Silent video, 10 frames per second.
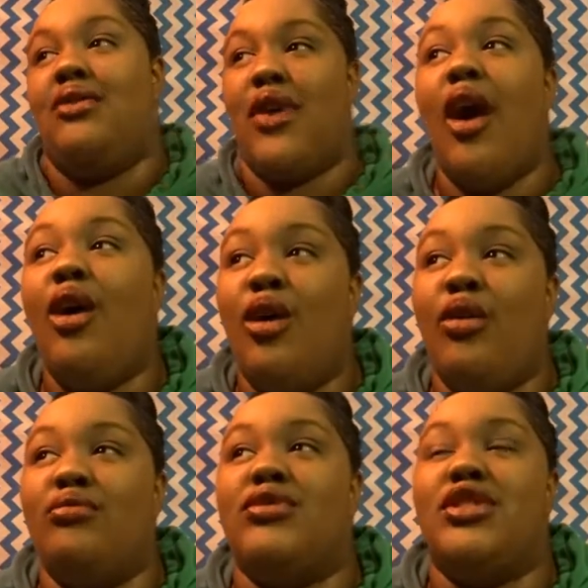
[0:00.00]

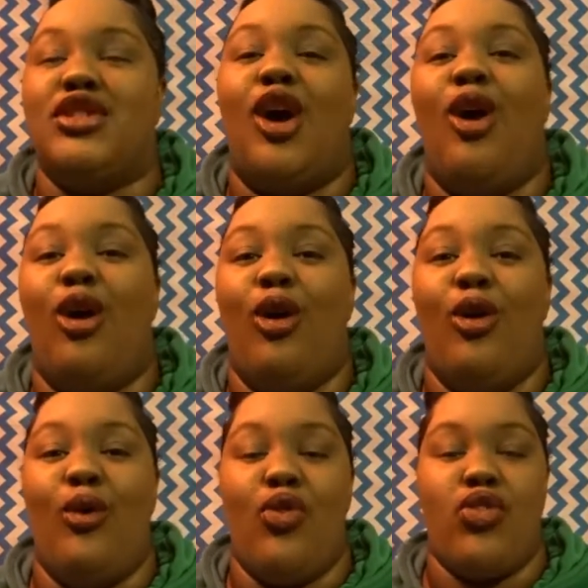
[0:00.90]
phone
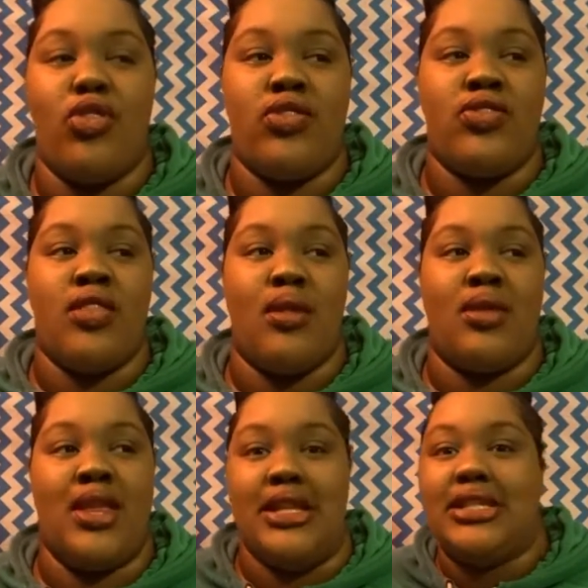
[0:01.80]
so
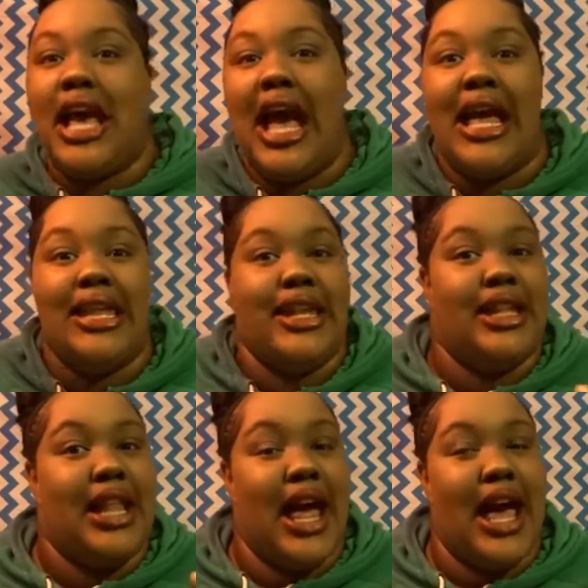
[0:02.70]
it's kind
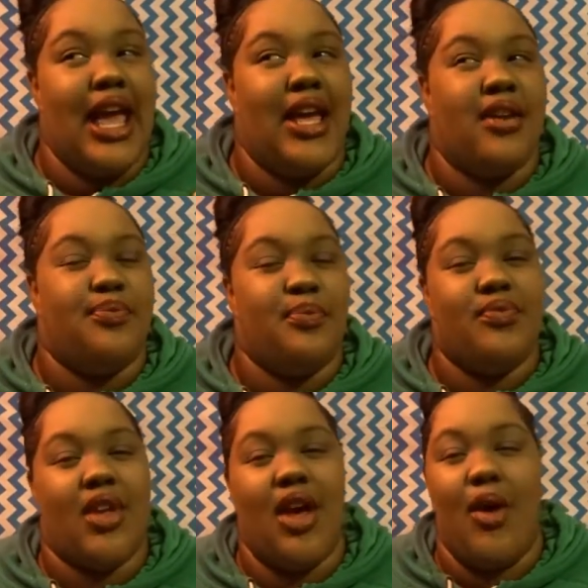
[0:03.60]
of like
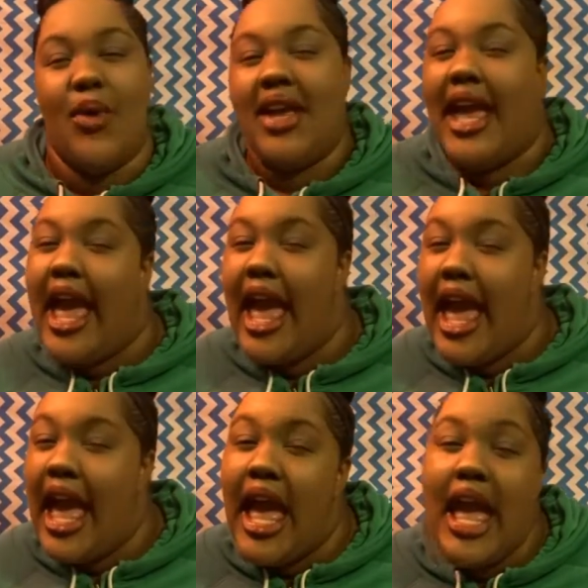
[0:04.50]

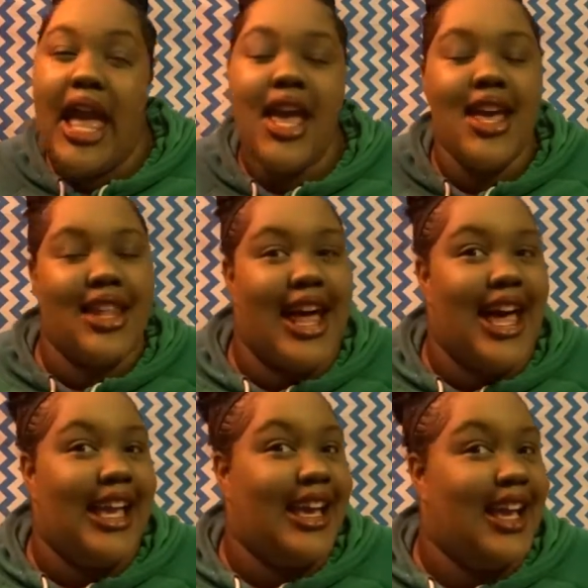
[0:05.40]
okay
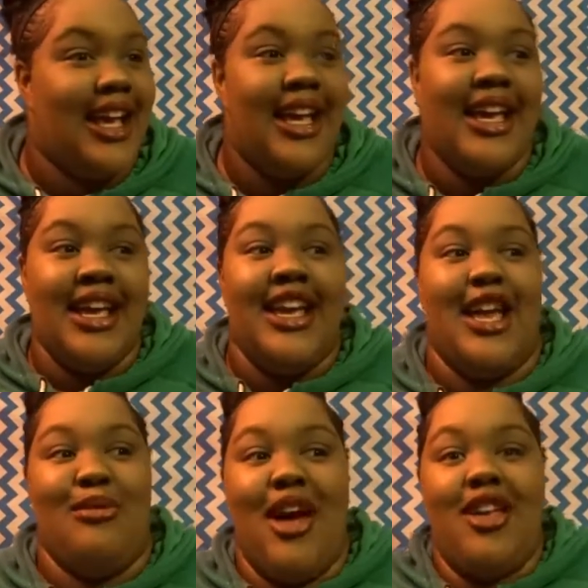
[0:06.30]
like
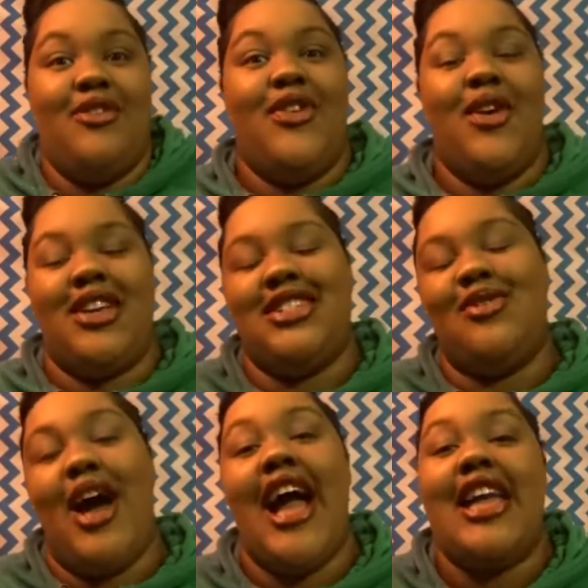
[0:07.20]
am i in focus
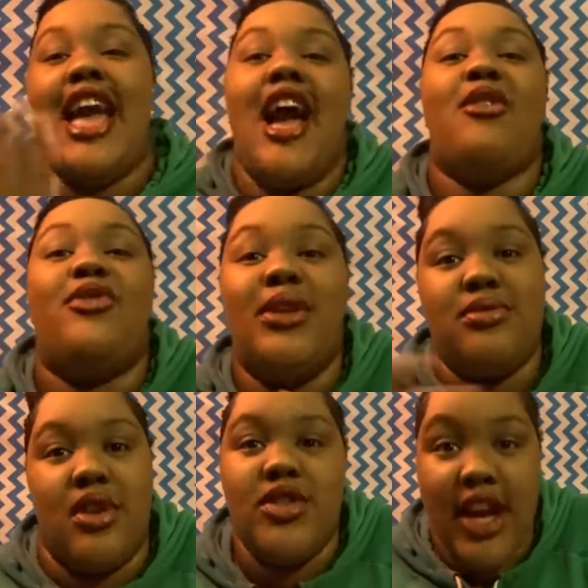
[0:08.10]
well i can't i have a flip
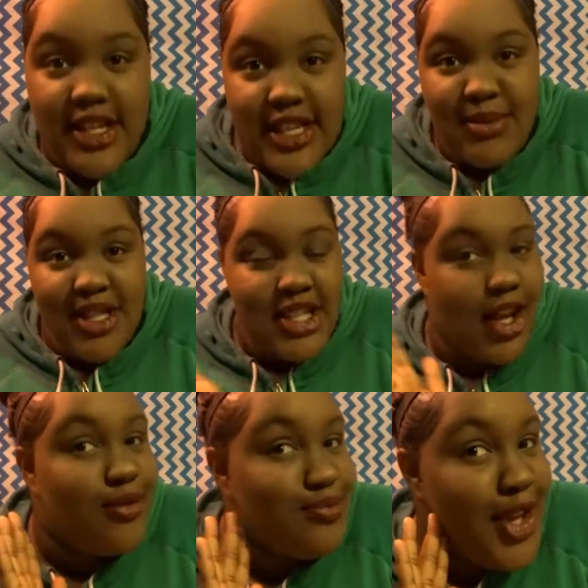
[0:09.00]
screen so i can see
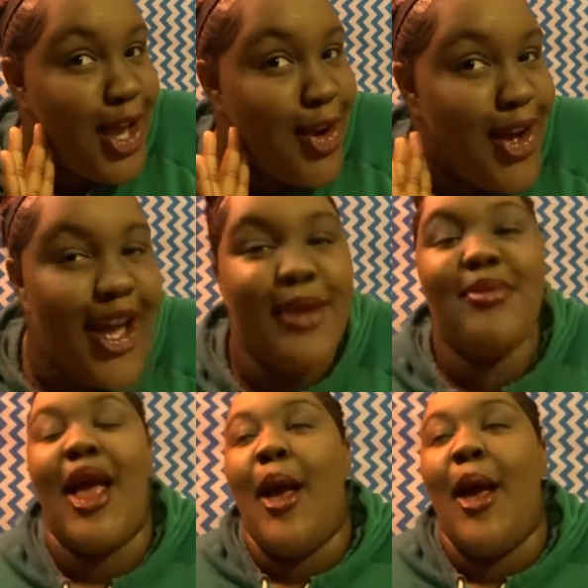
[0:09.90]
myself hey girl hey